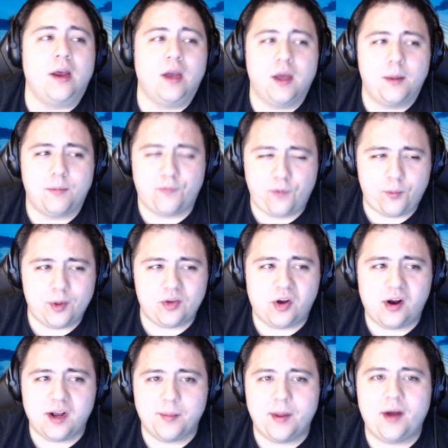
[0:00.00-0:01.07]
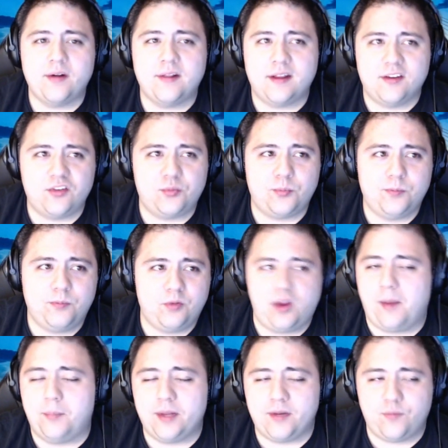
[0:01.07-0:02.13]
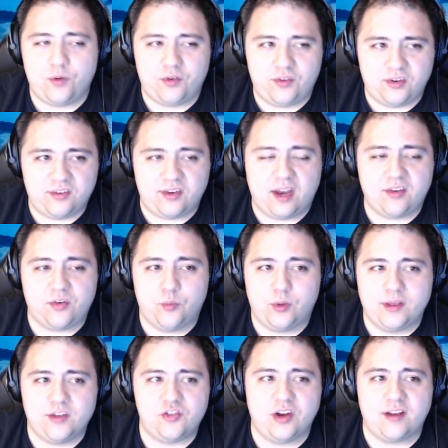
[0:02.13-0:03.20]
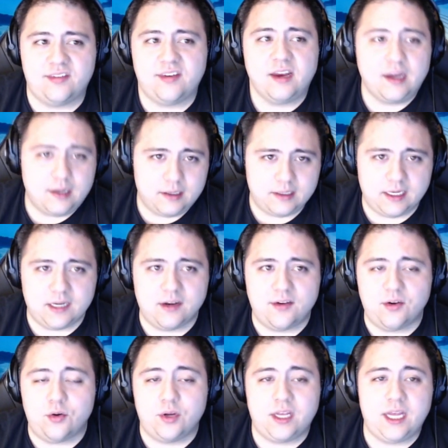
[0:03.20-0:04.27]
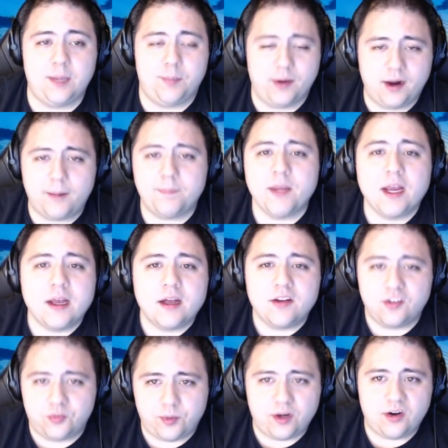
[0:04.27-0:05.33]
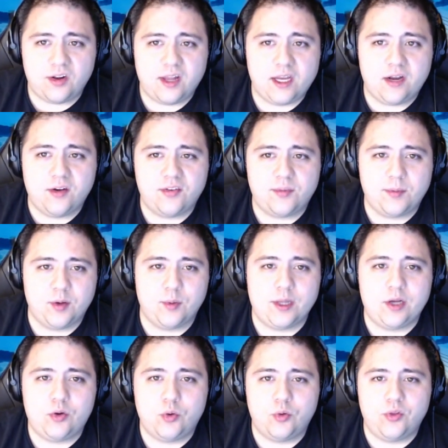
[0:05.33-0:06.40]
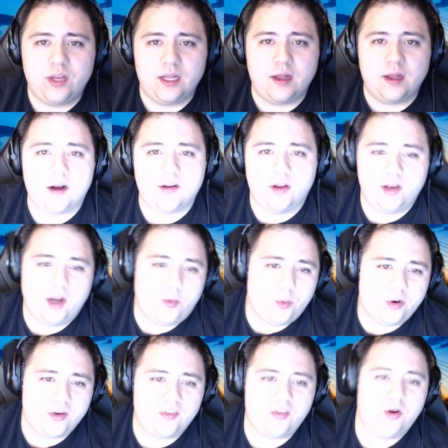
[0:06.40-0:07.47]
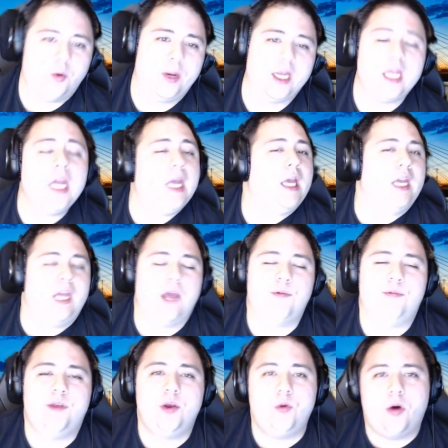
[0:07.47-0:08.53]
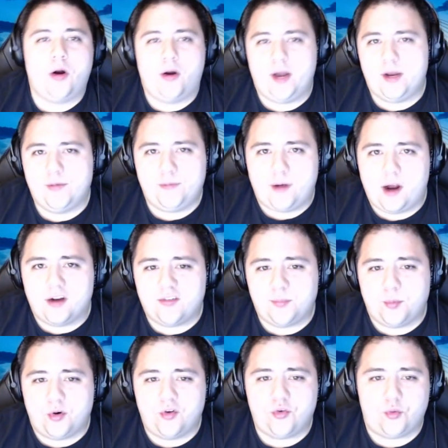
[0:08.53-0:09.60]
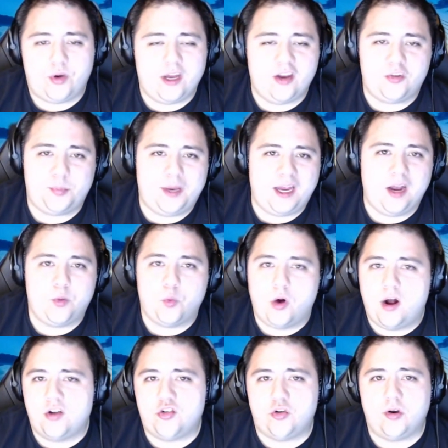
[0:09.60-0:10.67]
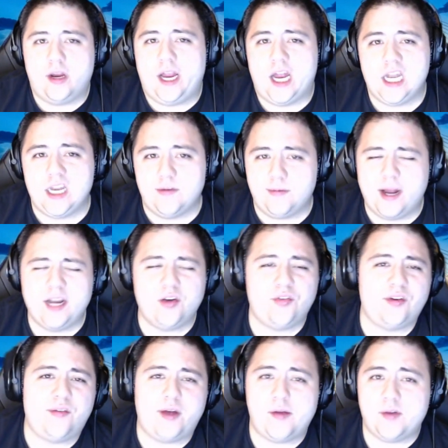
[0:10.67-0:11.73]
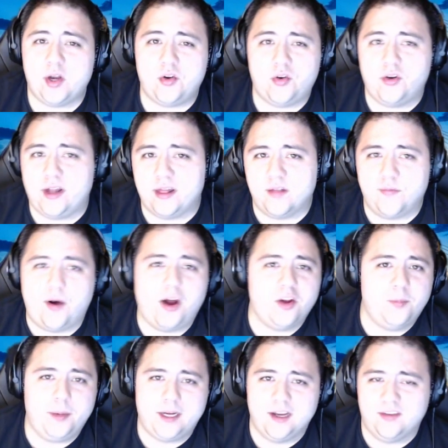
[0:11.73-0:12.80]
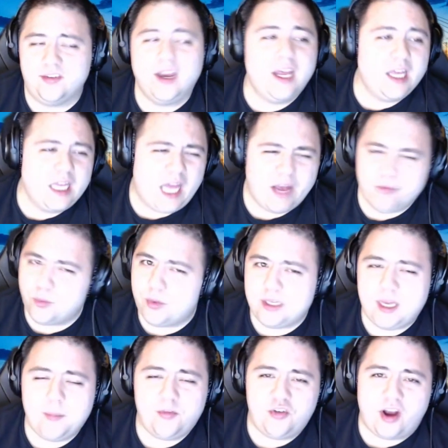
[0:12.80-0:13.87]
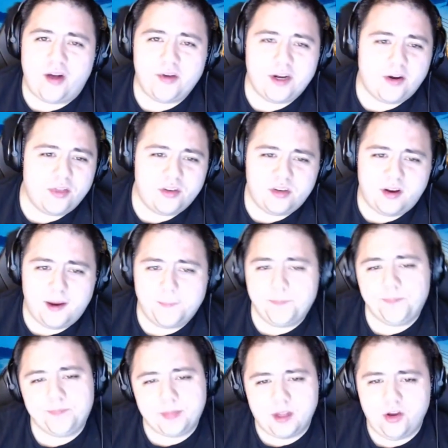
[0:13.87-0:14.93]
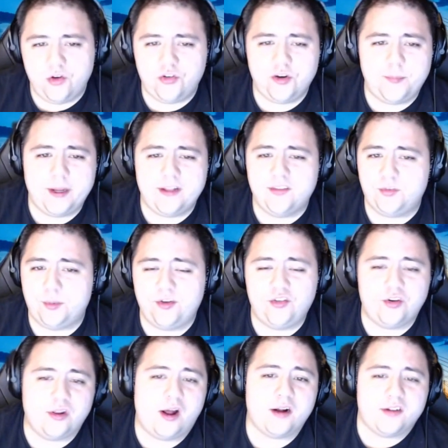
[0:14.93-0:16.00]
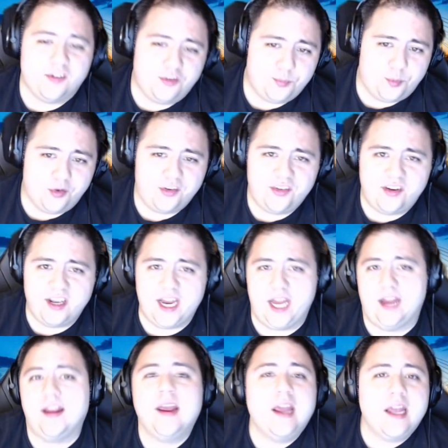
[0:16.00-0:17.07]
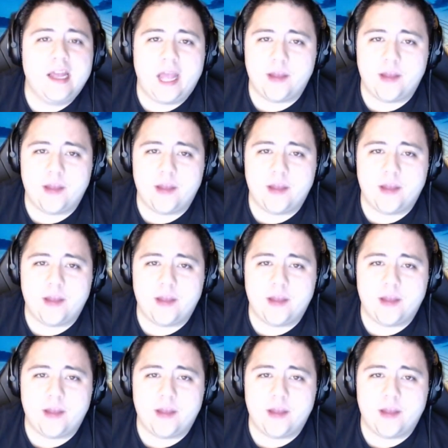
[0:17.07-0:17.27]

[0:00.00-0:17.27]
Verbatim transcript: Before we talk about this template for success and what the Jets need to do to keep it up, just wanted to let you know something really cool the Locked On Network is doing. If you are a Fox Sports or ESPN watcher and you find yourself having to turn down the volume because everyone keeps shouting all the time, you should make the switch to Locked On Sports today, a